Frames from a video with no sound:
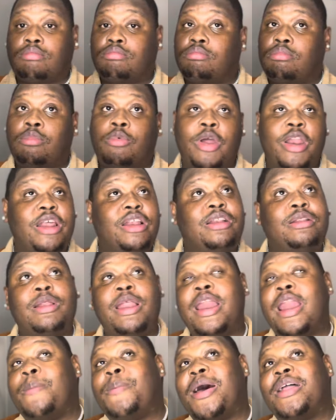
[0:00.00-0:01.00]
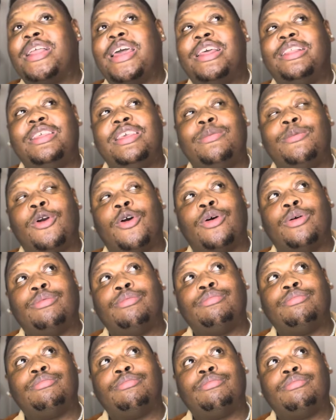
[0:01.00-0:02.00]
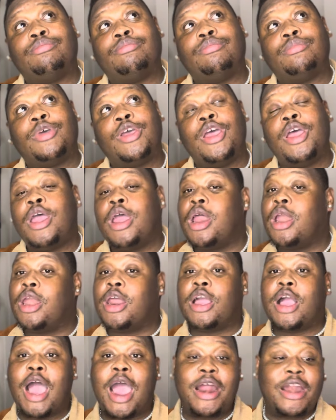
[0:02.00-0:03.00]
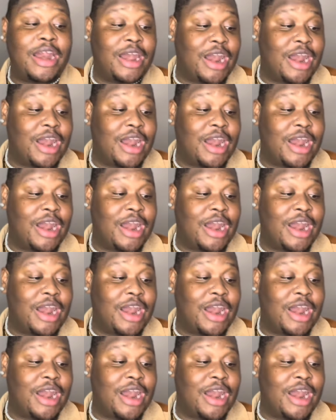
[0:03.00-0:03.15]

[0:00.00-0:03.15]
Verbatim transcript: where did the part of the team go? The Garden